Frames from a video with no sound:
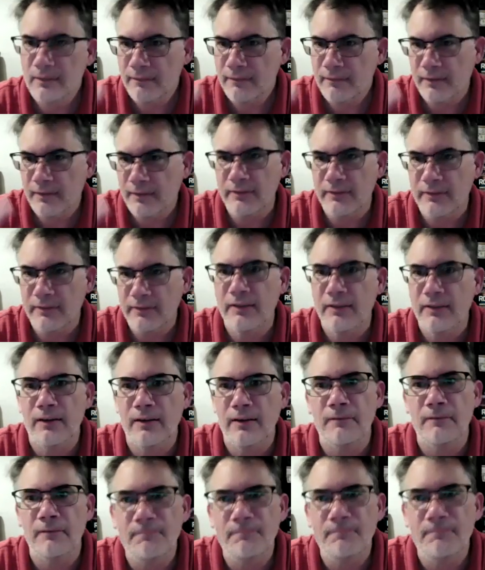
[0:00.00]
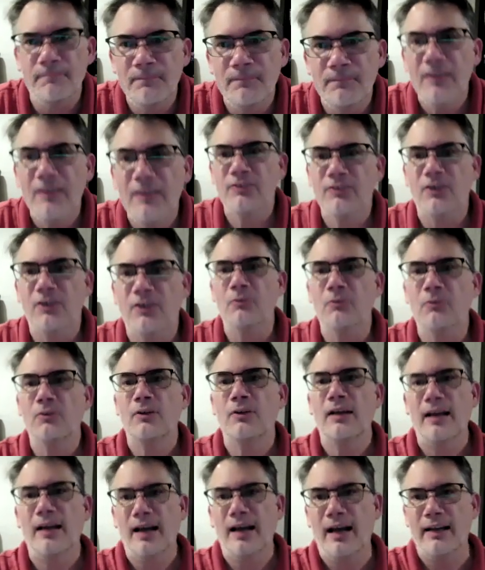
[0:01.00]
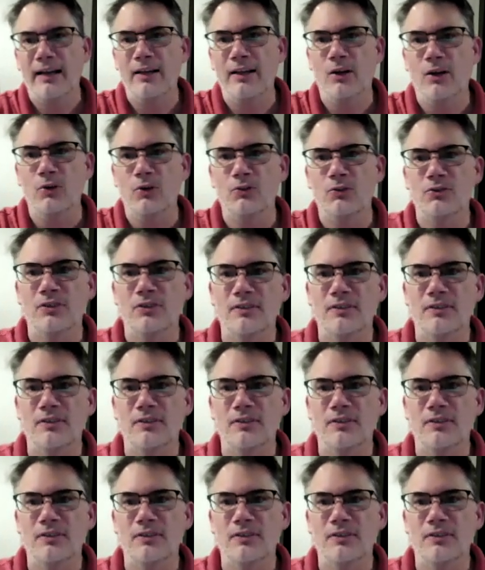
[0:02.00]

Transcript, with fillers: There you go. So adios.